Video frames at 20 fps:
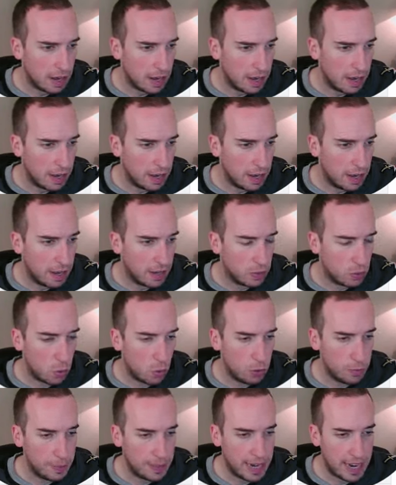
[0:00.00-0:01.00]
Uh,
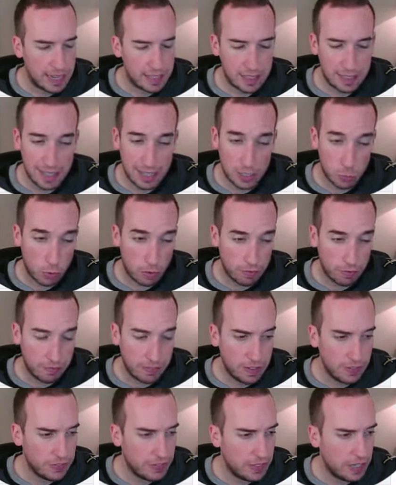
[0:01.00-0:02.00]
Goldman has this at
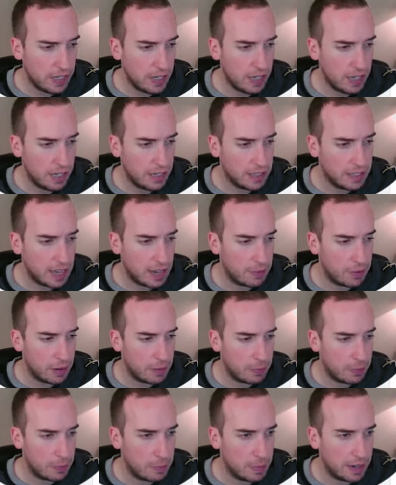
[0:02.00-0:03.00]
1250. Is that
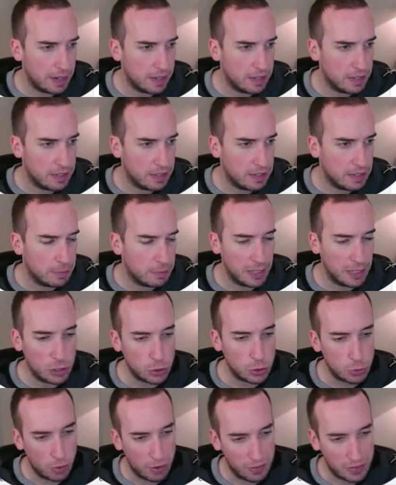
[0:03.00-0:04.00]
right where mine is?
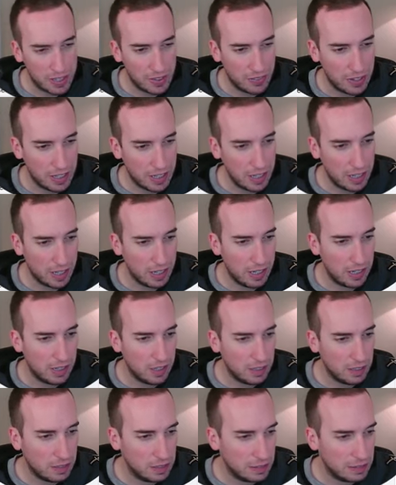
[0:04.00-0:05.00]
Mine's
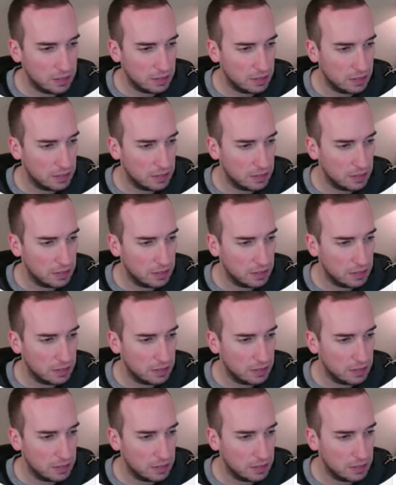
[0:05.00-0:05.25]
1270.